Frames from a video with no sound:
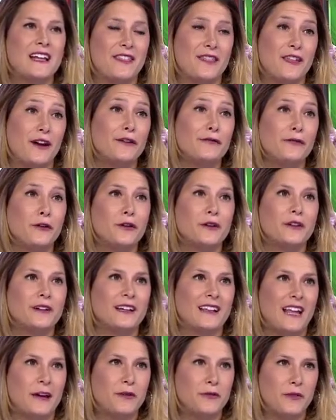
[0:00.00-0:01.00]
Therefore,
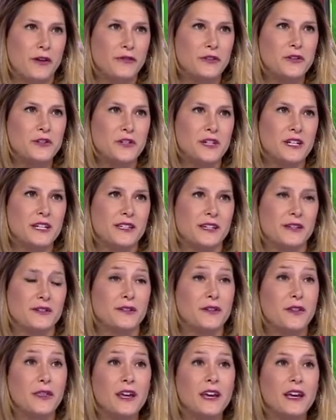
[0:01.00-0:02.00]
climate refugees
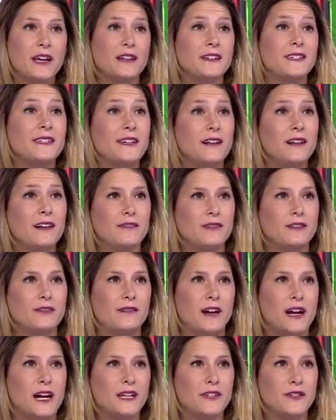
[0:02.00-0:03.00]
is a thing, and sea level
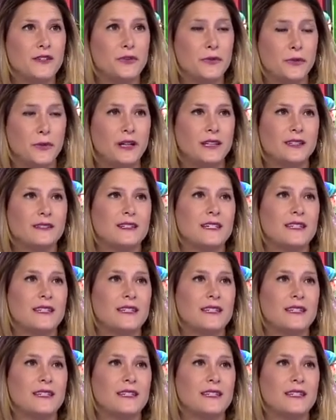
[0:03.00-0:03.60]
rise as well